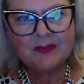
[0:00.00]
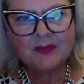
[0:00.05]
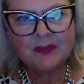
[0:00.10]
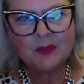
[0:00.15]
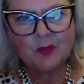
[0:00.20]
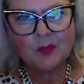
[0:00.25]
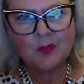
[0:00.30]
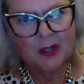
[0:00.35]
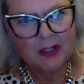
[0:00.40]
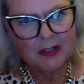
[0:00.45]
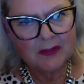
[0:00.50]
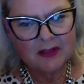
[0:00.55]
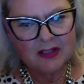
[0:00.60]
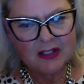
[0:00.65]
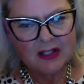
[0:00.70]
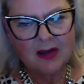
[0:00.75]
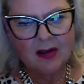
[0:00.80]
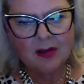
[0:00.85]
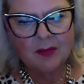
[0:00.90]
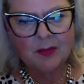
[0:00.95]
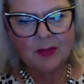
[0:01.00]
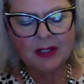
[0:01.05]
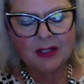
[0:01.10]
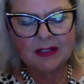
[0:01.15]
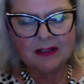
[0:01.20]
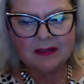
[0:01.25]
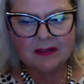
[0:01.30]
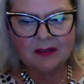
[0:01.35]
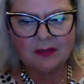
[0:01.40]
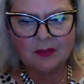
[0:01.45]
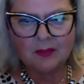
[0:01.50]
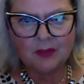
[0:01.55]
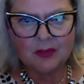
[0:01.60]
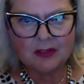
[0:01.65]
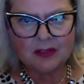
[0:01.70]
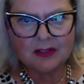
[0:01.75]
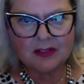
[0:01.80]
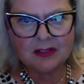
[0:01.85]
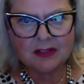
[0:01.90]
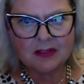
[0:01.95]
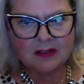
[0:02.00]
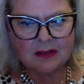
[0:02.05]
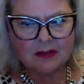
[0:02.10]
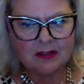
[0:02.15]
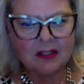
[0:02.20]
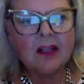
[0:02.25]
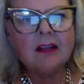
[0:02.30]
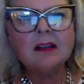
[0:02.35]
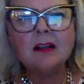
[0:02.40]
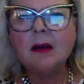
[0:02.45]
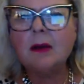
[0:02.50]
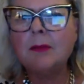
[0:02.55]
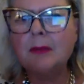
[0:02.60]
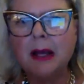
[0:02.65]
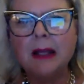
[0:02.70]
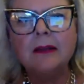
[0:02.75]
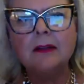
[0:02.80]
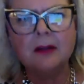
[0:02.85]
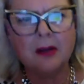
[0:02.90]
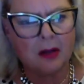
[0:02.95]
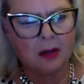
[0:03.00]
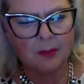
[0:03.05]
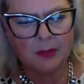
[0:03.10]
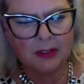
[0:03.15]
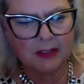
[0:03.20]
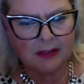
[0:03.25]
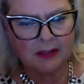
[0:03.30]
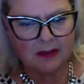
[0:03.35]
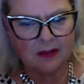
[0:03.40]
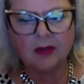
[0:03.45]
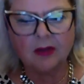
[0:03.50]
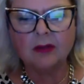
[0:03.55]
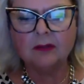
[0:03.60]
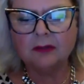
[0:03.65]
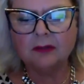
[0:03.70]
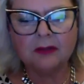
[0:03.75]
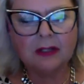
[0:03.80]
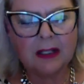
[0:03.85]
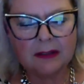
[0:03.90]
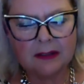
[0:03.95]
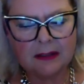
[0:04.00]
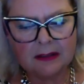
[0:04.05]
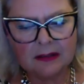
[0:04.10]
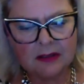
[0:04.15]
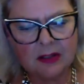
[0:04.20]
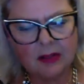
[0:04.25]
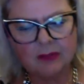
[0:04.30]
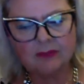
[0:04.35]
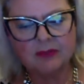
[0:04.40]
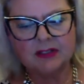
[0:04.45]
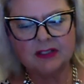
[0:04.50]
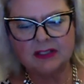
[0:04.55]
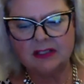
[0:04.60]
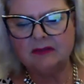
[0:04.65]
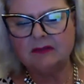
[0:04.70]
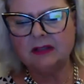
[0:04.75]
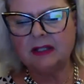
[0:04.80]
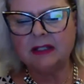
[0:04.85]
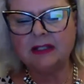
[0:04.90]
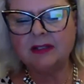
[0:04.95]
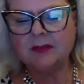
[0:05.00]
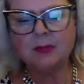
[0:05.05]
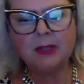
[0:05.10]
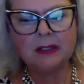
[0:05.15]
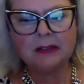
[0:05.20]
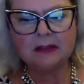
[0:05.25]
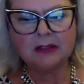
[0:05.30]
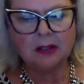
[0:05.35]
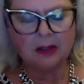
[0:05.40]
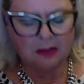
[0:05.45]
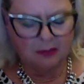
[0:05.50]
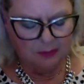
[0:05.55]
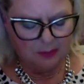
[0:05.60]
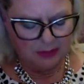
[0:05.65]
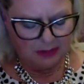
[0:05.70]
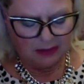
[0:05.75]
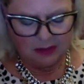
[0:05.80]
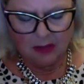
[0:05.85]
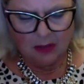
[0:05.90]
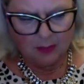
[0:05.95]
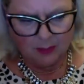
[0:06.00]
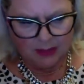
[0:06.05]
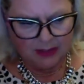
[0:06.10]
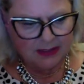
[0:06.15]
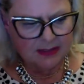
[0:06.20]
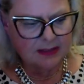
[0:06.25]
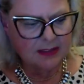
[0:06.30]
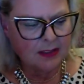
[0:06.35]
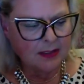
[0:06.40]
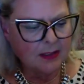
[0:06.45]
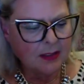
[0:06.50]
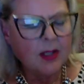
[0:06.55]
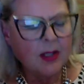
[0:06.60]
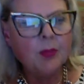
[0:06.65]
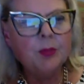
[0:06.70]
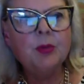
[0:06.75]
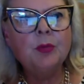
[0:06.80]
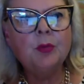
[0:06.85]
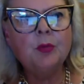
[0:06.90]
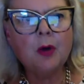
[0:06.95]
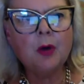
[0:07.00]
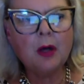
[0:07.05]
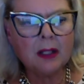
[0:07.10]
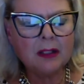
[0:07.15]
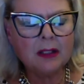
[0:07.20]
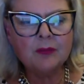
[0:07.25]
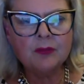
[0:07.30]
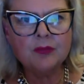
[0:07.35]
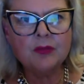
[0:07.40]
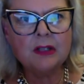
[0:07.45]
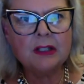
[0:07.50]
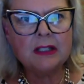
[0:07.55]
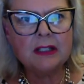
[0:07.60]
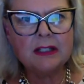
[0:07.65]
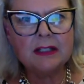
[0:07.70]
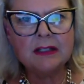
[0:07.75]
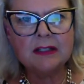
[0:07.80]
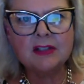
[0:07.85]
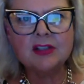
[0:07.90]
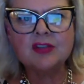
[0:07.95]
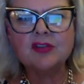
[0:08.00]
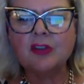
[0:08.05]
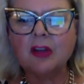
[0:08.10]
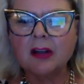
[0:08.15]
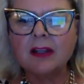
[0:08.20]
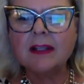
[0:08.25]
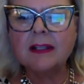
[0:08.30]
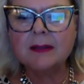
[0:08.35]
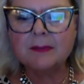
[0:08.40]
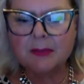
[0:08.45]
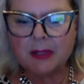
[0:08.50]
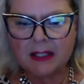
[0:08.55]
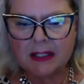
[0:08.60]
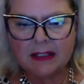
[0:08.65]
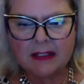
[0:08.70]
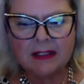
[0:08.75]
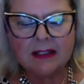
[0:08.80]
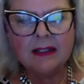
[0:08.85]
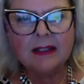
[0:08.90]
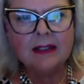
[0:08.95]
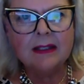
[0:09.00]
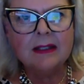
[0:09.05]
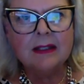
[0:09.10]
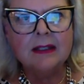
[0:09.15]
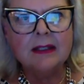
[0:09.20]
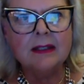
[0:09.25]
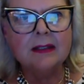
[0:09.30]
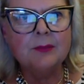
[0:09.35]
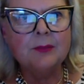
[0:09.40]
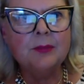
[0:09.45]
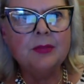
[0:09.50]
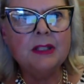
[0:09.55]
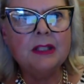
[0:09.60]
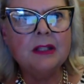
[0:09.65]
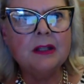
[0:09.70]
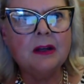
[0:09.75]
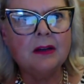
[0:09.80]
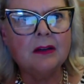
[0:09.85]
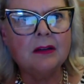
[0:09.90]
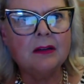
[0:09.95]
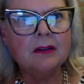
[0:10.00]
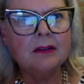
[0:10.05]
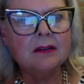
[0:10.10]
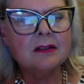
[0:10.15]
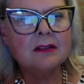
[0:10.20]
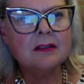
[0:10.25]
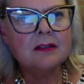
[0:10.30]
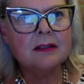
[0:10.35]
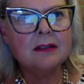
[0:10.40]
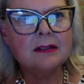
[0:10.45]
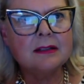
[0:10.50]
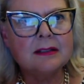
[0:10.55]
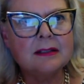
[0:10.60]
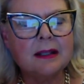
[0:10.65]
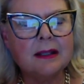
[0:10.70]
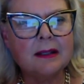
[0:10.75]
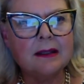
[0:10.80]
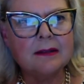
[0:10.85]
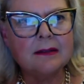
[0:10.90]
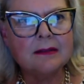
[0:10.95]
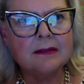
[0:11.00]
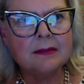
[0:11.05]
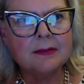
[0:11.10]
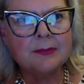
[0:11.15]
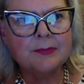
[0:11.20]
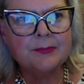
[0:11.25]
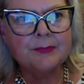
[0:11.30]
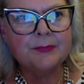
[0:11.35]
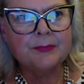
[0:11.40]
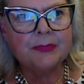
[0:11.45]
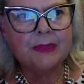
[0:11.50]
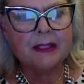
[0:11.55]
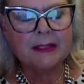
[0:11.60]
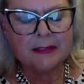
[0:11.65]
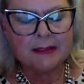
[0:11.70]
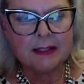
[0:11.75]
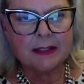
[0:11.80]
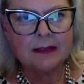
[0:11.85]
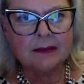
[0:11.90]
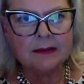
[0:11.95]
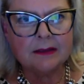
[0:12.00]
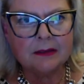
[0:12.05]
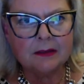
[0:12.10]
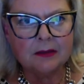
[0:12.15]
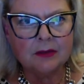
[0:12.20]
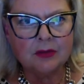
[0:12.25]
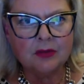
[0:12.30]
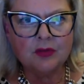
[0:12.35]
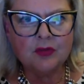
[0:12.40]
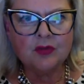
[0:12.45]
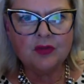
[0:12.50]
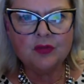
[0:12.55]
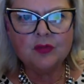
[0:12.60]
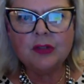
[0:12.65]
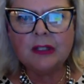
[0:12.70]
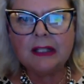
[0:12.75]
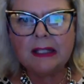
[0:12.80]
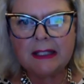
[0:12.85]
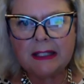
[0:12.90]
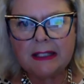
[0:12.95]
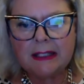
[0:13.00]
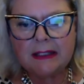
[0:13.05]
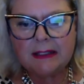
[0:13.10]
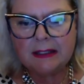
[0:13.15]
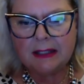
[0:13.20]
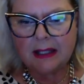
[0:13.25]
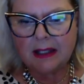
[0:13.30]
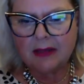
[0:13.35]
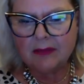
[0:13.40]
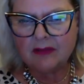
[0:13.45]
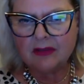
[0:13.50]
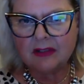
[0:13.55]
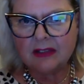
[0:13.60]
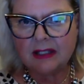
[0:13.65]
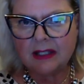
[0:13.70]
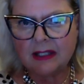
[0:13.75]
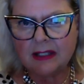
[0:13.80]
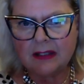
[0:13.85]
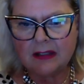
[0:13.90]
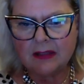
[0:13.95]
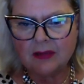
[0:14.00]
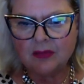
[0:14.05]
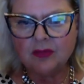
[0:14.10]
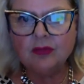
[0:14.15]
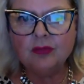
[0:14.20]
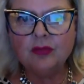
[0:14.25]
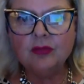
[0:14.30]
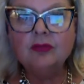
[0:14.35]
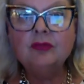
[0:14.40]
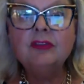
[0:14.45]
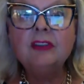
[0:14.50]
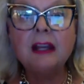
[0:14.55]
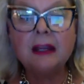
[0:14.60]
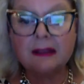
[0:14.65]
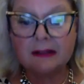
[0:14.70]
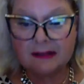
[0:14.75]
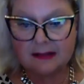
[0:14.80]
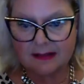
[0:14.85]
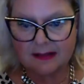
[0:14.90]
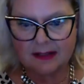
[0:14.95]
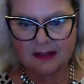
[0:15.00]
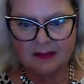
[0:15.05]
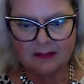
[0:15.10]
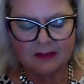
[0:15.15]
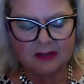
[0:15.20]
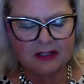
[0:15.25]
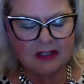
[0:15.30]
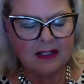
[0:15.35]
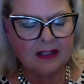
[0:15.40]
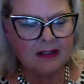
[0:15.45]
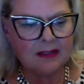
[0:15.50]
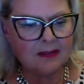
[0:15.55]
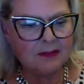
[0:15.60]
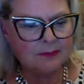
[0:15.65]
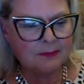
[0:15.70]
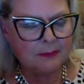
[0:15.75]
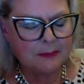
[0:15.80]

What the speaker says: one of the comment was not a bad comment at all, and I did not receive any bad comments, but one really struck me because it said, "Do you clean every day? Do you dust every day?"